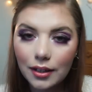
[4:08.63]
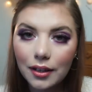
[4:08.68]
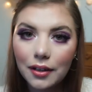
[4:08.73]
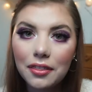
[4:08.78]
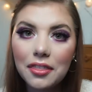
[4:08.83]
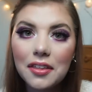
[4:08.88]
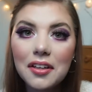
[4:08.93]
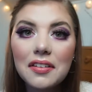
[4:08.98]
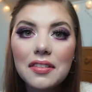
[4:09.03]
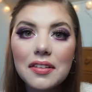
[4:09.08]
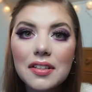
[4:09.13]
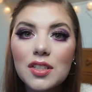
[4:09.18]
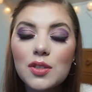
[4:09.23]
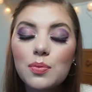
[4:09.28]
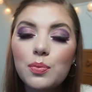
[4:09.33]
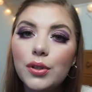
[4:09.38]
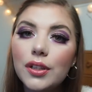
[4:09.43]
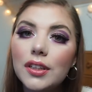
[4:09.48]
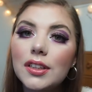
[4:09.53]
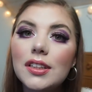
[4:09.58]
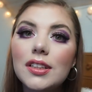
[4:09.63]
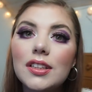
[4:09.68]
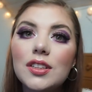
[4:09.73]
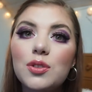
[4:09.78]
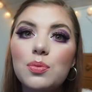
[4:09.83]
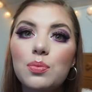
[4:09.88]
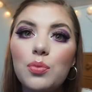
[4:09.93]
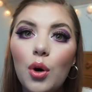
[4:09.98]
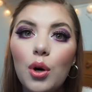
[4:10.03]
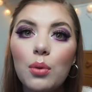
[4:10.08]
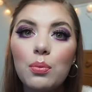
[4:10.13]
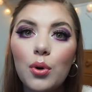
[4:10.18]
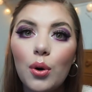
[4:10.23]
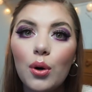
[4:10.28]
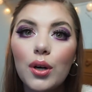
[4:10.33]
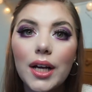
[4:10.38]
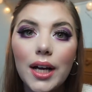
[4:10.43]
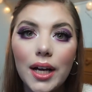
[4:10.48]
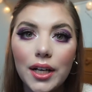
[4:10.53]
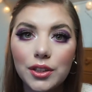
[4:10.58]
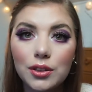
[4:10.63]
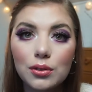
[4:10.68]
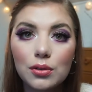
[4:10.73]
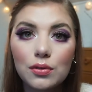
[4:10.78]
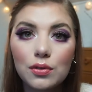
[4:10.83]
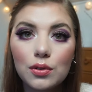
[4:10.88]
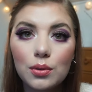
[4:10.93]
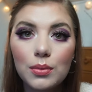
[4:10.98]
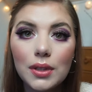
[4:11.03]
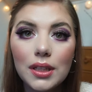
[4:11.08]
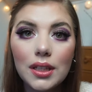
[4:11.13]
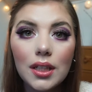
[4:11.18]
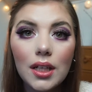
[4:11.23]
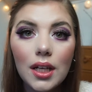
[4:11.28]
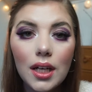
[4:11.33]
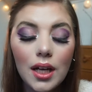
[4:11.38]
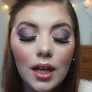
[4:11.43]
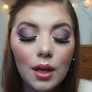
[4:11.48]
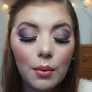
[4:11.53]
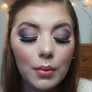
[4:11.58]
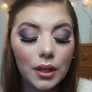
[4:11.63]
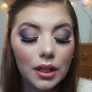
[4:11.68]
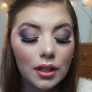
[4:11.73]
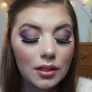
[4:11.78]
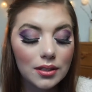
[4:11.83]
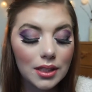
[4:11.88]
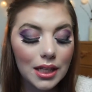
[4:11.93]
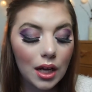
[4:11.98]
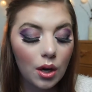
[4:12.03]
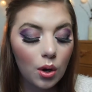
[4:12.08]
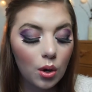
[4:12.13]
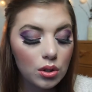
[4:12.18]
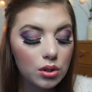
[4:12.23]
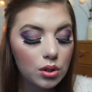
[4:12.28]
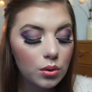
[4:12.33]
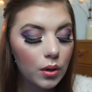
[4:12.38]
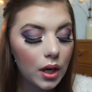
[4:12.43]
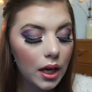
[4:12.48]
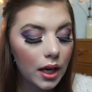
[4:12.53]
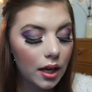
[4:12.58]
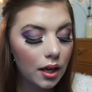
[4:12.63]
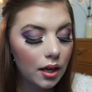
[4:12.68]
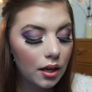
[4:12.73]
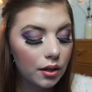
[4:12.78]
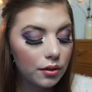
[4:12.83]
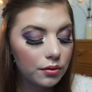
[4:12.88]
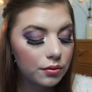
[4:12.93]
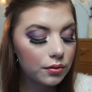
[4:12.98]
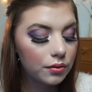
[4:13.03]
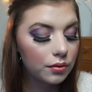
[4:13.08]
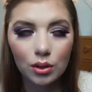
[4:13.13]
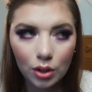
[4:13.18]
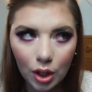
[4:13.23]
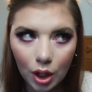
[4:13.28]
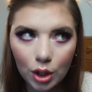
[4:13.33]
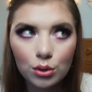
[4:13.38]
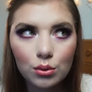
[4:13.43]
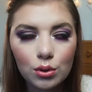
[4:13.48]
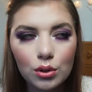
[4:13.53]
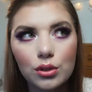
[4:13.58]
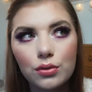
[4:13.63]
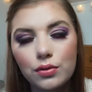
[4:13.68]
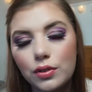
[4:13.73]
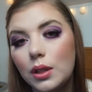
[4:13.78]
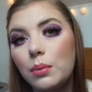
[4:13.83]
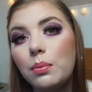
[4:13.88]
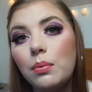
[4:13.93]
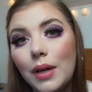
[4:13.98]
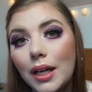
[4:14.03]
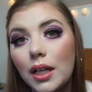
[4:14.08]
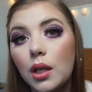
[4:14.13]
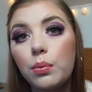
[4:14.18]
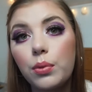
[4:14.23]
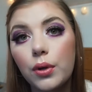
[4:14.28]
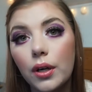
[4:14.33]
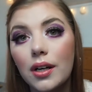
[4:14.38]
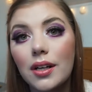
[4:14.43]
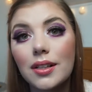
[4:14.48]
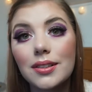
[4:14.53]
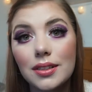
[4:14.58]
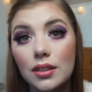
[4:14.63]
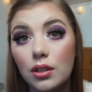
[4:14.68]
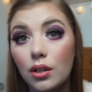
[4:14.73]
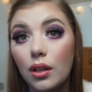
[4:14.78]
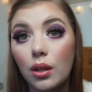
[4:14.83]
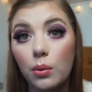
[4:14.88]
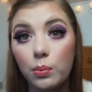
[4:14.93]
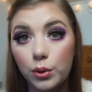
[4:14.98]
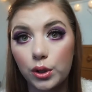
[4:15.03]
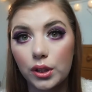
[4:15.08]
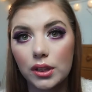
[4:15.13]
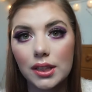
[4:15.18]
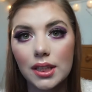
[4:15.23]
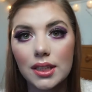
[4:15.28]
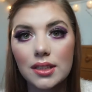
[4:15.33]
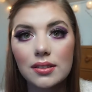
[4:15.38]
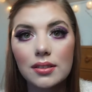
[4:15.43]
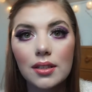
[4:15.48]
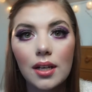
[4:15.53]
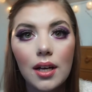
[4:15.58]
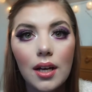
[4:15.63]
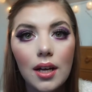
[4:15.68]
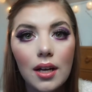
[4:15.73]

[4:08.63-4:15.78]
I think this project is more and more casual for me because I also have non-cruelty-free makeup products in other projects.